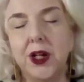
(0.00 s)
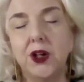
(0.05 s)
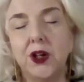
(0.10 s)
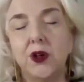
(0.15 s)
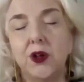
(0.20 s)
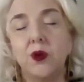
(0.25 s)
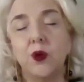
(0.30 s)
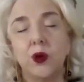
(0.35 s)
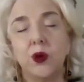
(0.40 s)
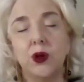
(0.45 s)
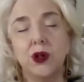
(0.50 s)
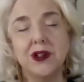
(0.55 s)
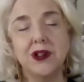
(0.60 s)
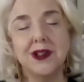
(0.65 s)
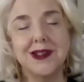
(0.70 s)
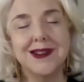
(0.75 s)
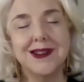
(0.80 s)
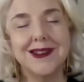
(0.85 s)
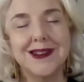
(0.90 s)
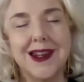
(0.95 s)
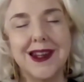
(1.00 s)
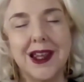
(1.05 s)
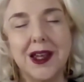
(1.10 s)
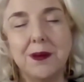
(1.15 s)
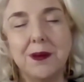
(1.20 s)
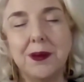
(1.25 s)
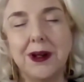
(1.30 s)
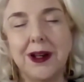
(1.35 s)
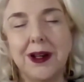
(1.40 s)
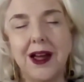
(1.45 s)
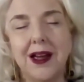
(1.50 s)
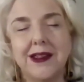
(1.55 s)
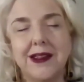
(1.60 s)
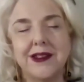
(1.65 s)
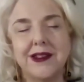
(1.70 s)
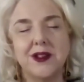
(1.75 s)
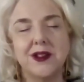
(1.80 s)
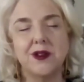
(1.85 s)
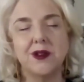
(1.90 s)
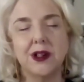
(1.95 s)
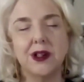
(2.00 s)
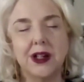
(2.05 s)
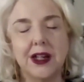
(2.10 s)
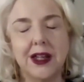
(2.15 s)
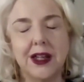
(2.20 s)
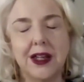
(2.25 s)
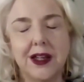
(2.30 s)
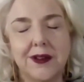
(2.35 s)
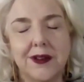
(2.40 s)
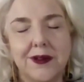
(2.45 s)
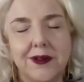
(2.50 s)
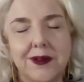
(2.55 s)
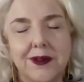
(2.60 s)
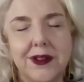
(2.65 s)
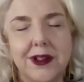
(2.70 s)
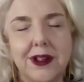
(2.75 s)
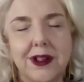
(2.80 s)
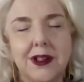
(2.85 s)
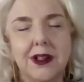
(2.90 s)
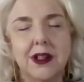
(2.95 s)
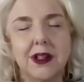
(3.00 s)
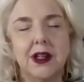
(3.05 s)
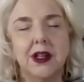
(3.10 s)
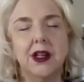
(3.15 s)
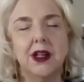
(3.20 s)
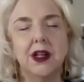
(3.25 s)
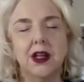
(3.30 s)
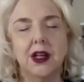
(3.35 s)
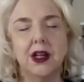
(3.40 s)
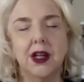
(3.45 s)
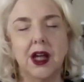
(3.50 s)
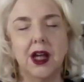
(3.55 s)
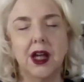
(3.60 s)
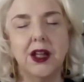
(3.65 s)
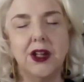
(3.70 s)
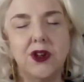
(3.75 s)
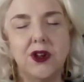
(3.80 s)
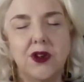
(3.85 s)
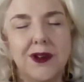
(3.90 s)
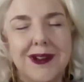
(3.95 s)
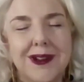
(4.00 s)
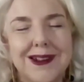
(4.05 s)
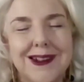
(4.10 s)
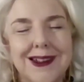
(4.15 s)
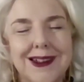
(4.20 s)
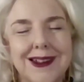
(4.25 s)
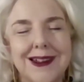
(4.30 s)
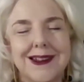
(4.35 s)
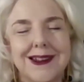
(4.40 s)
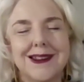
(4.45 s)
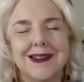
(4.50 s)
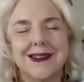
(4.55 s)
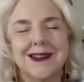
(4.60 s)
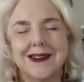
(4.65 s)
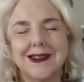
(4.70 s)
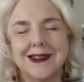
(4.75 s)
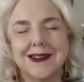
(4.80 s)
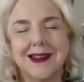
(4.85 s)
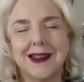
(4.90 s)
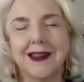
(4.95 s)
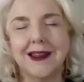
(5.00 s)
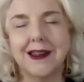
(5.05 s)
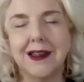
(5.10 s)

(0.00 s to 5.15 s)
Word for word: in order to stabilize your gift and your discs,